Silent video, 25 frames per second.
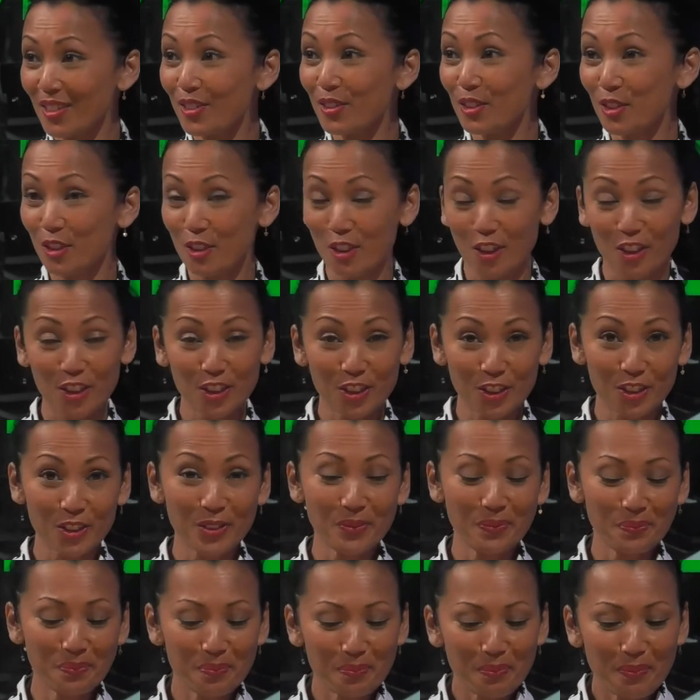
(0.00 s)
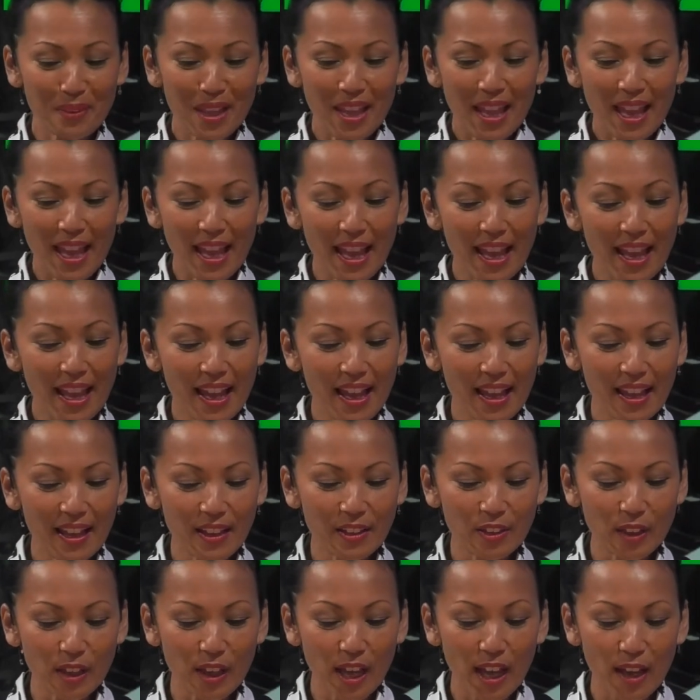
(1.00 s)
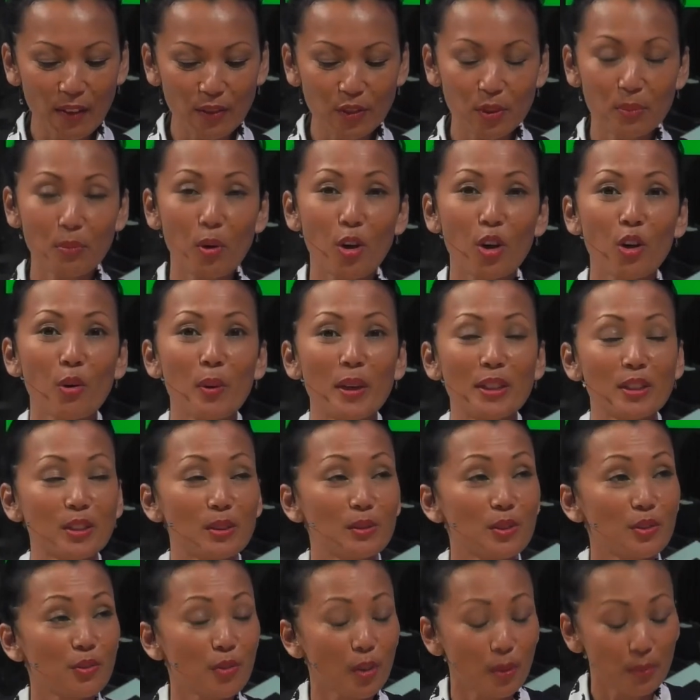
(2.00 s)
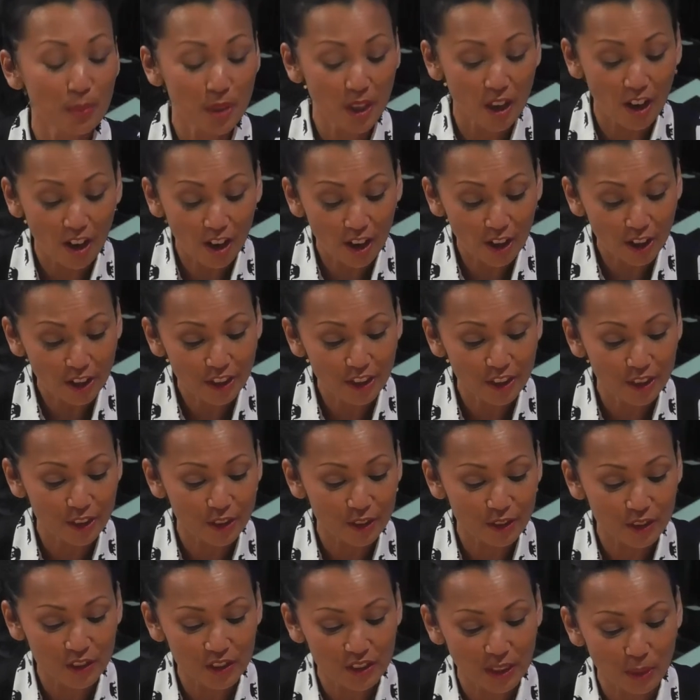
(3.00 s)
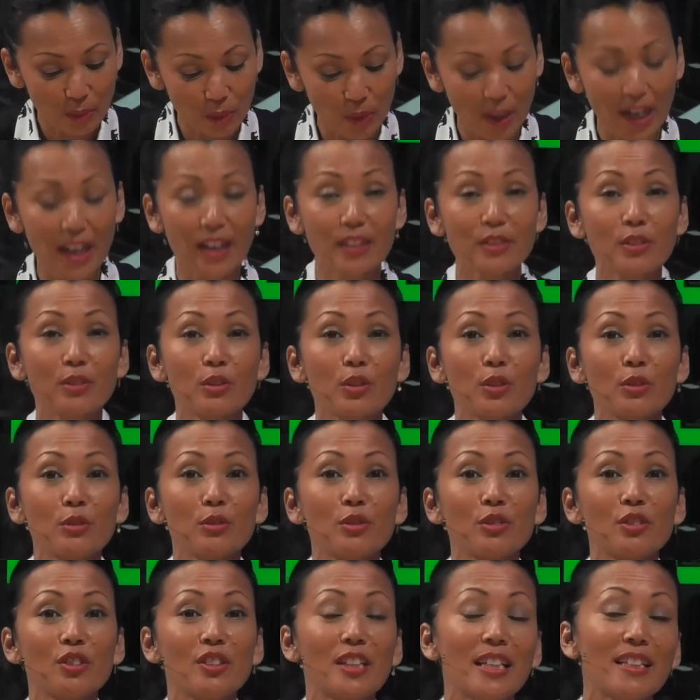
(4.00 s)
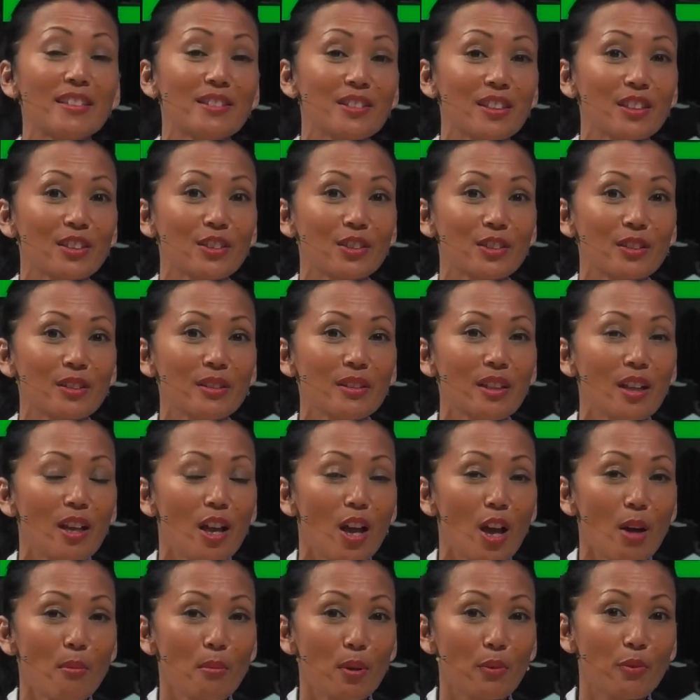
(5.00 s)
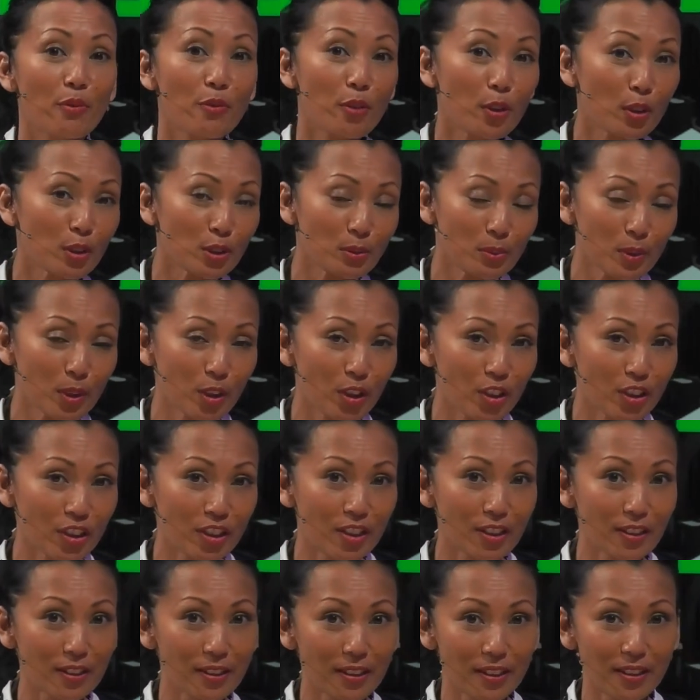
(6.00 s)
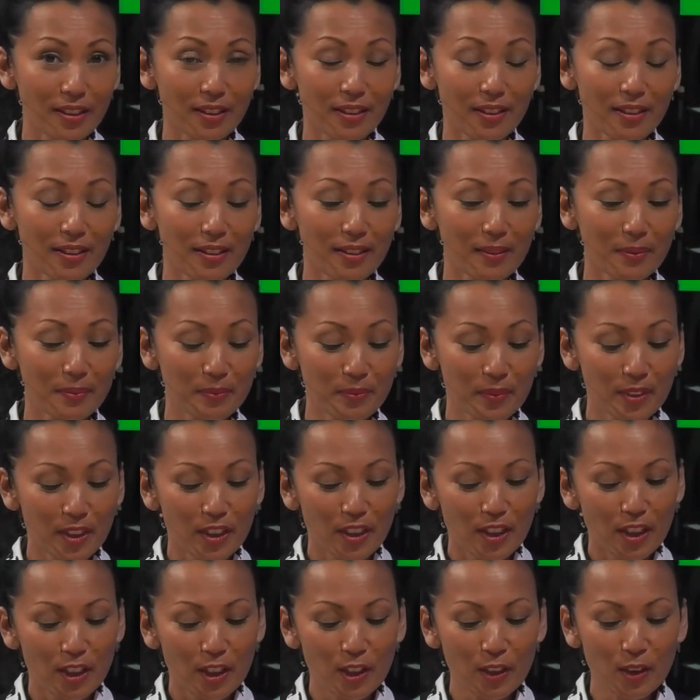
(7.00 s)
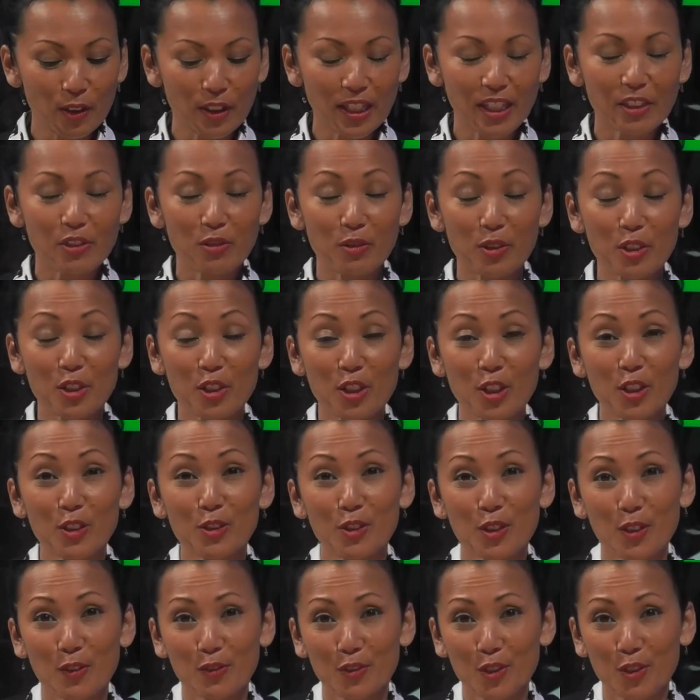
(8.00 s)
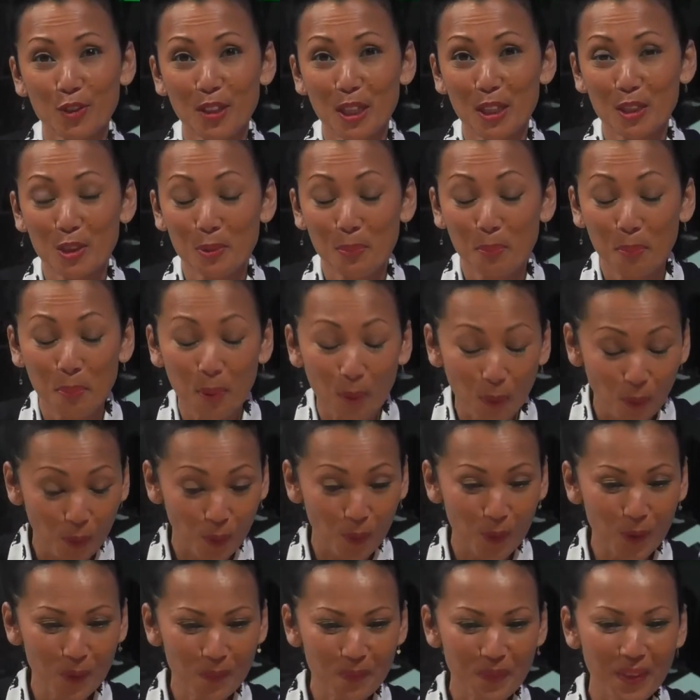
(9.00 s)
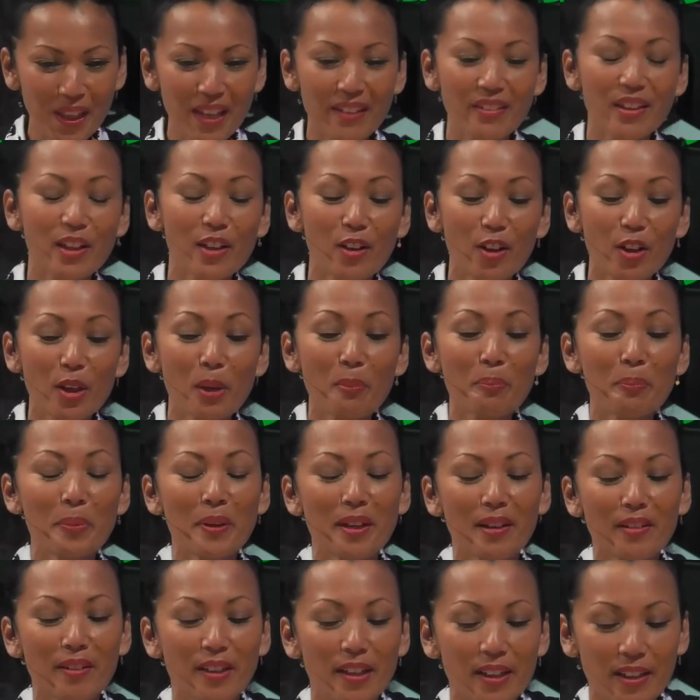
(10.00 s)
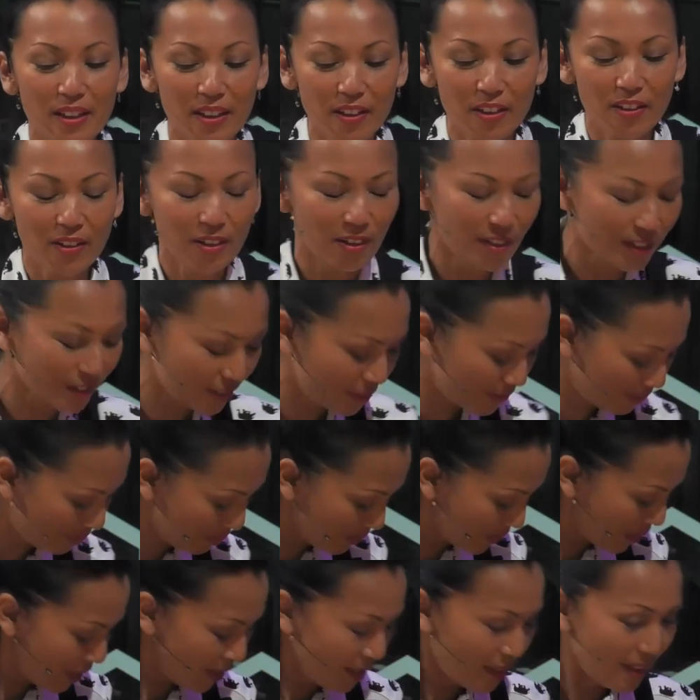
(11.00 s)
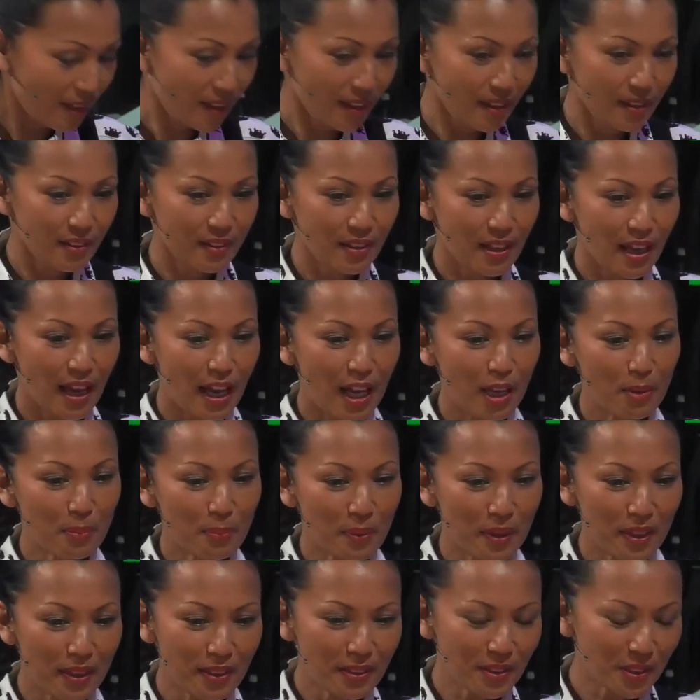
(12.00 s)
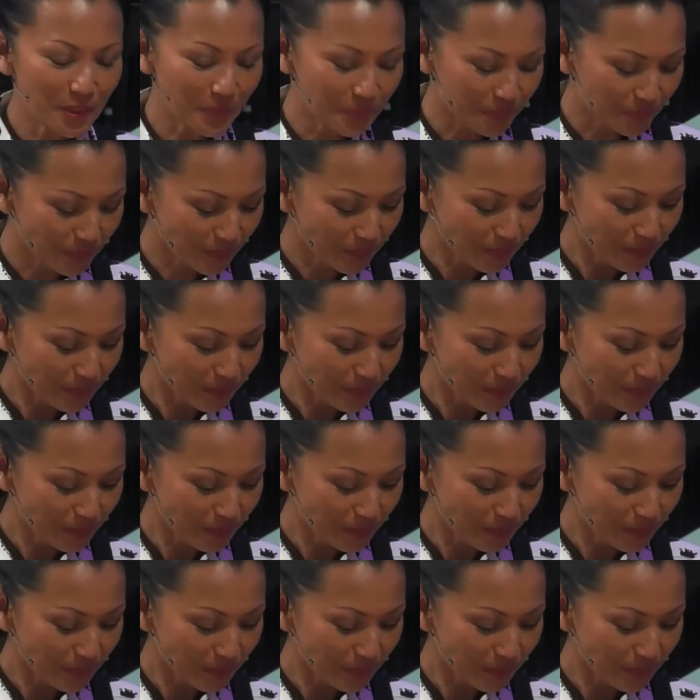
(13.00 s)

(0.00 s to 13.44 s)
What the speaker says: this discussion and have some more questions from the audience that were asked during today's session. But first, we're going to look at the results of today's poll. And they're going to appear here on the iPad.